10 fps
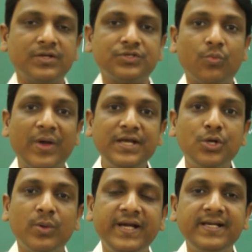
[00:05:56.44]
So when
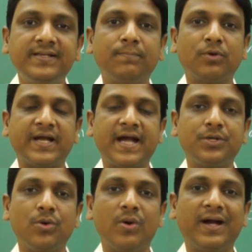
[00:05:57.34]
you eat the
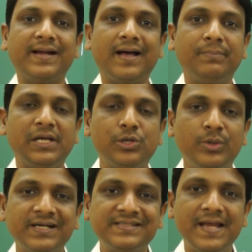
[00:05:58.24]
potato and apple, you
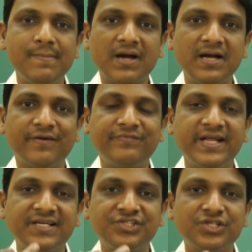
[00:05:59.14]
get same kind of
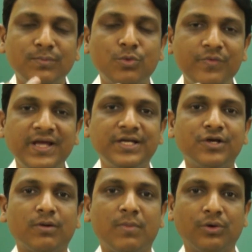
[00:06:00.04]
texture moving in
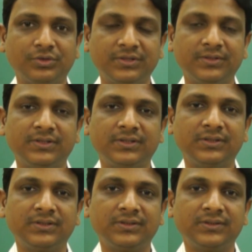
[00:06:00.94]
your mouth.
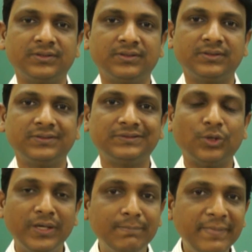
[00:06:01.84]

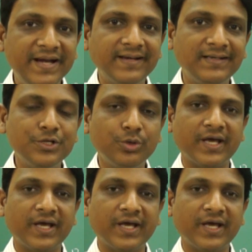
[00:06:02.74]
So immediately you